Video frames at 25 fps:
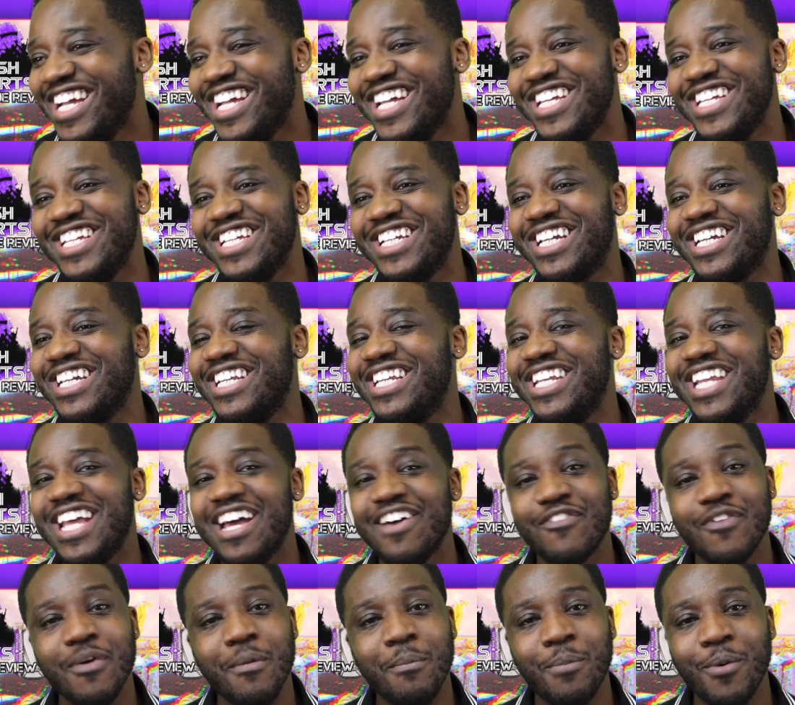You can
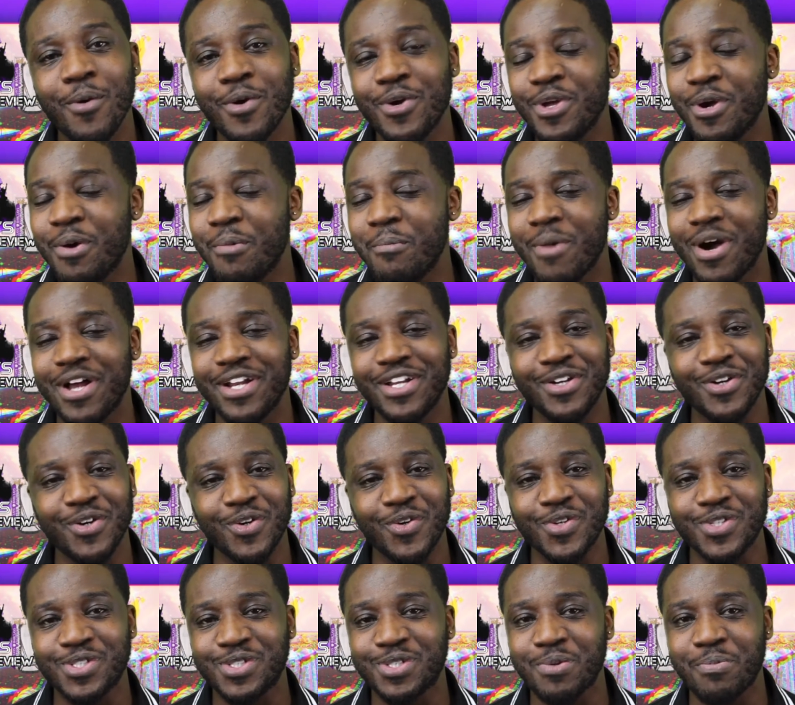never put your money on
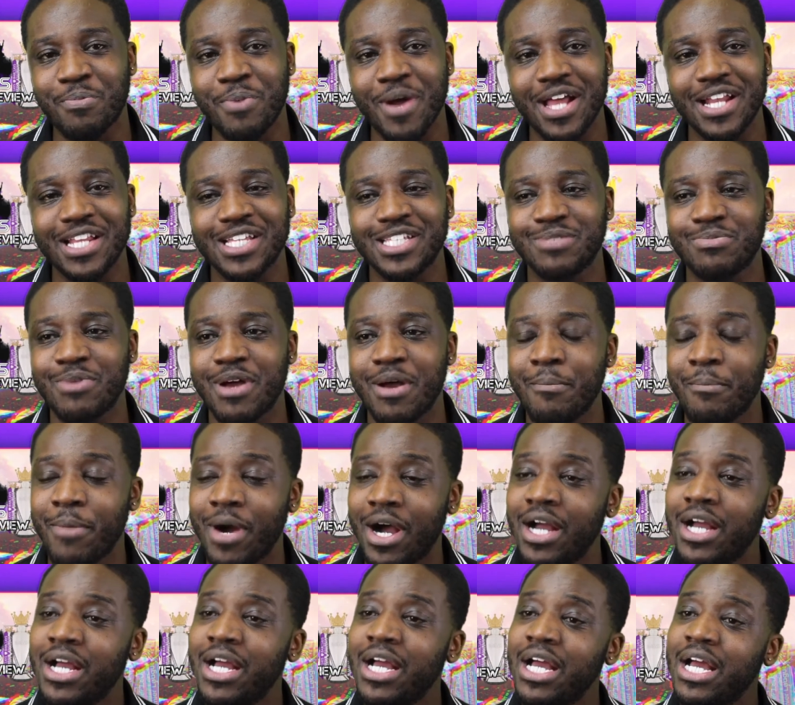Crystal Palace, man.
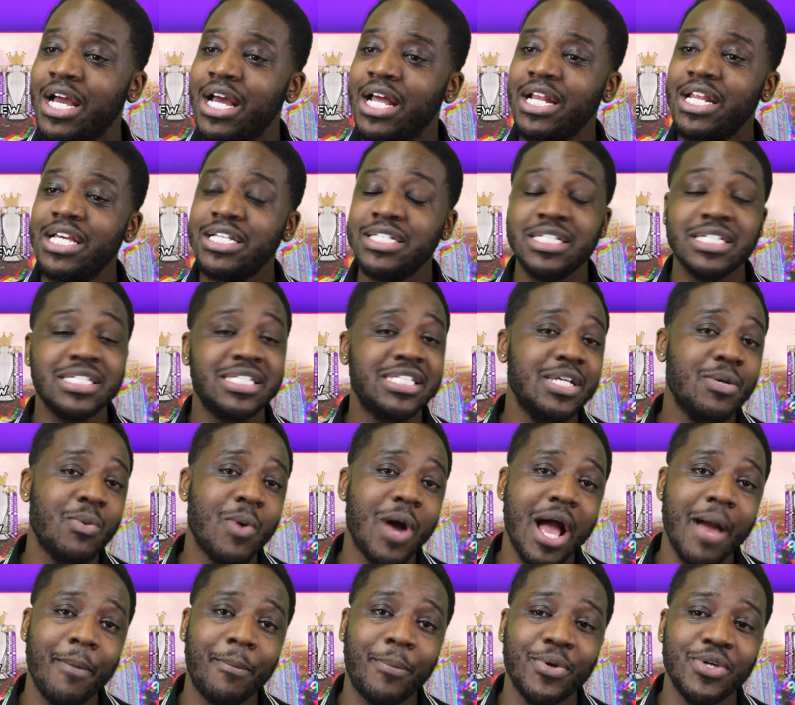But let's just see
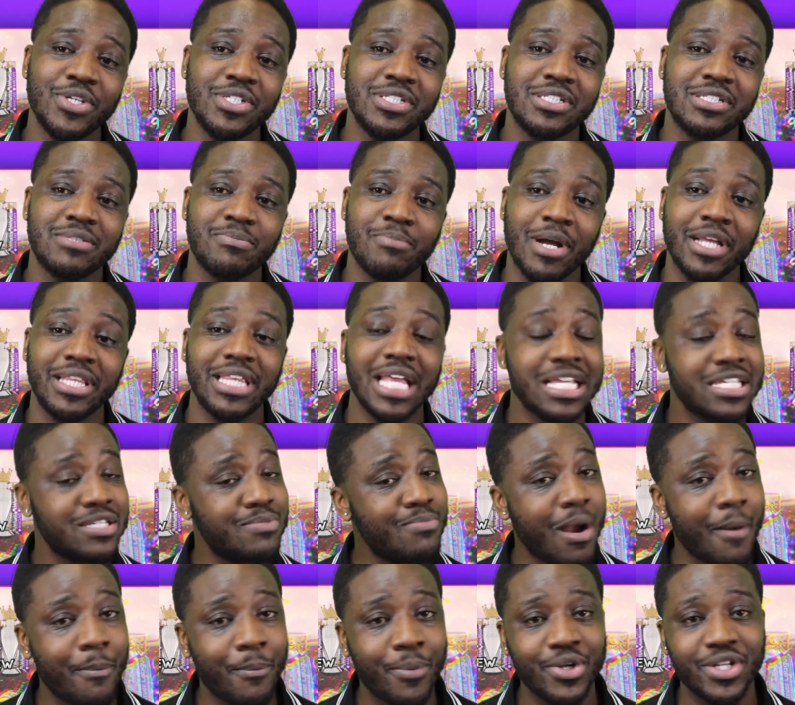what happens. But that's
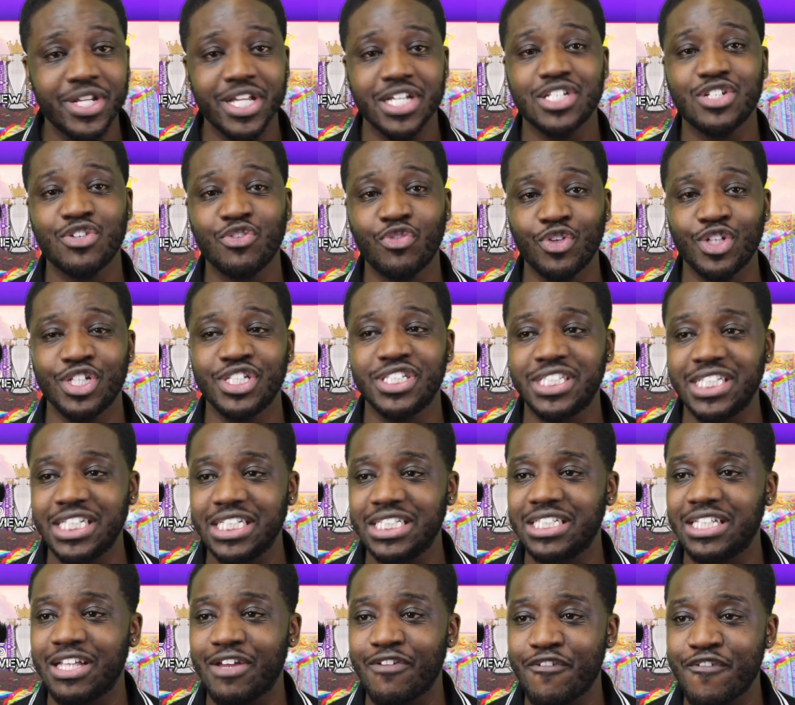my prediction for the
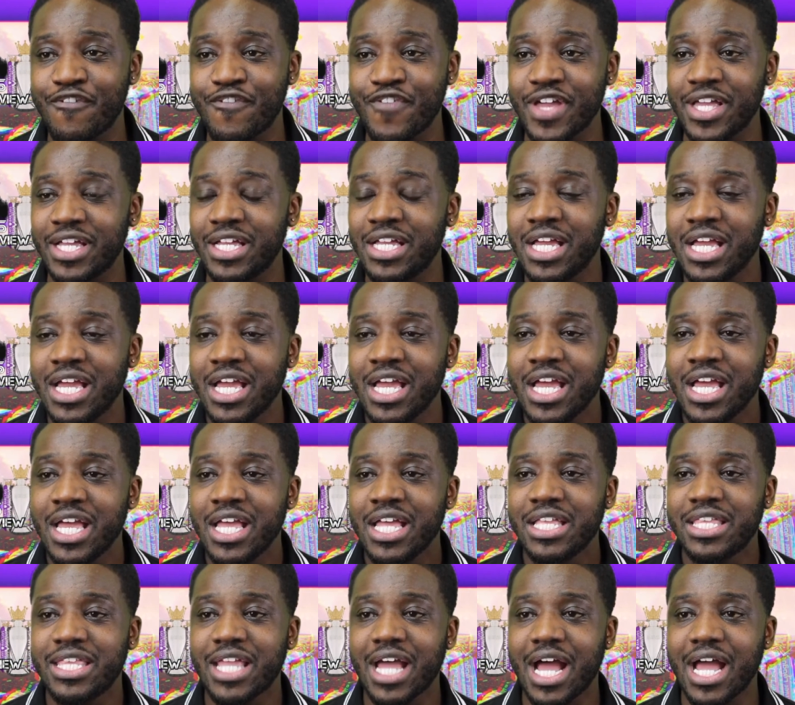season. I think
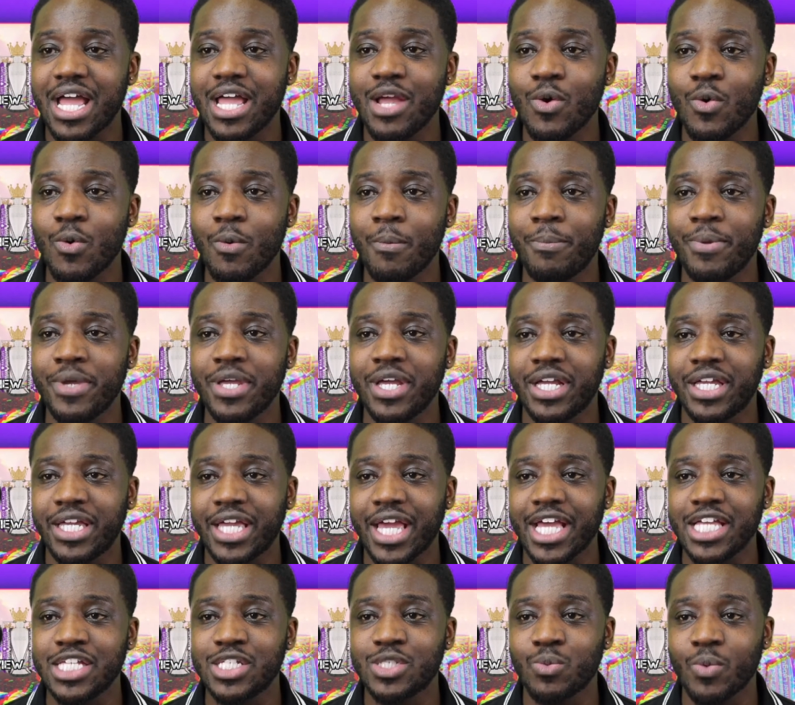that it will be a
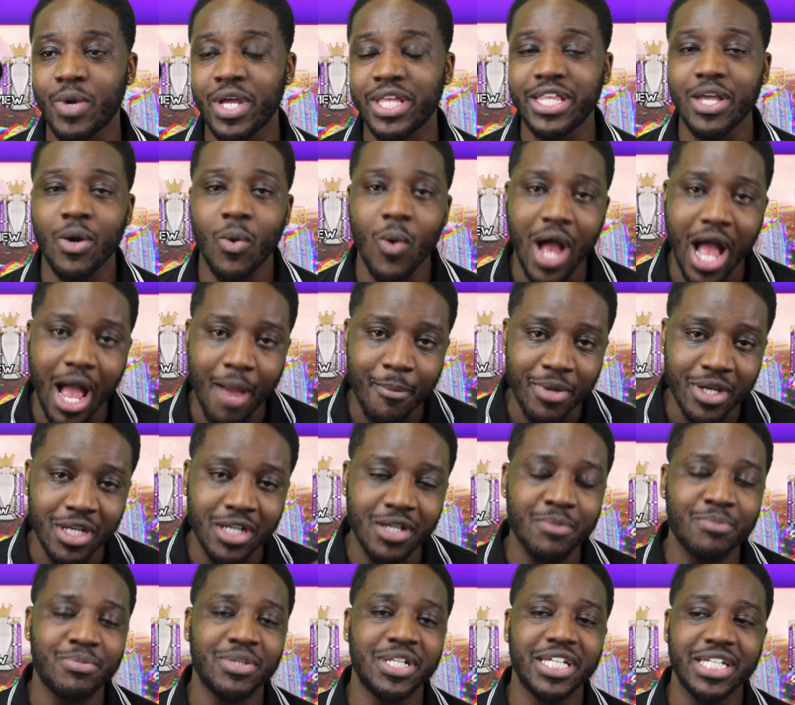case where they will
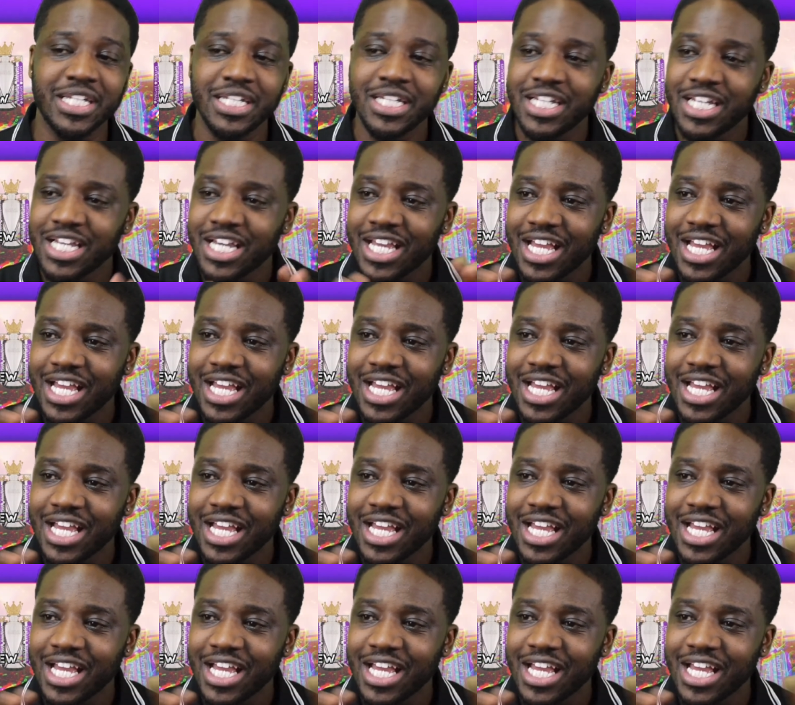amicably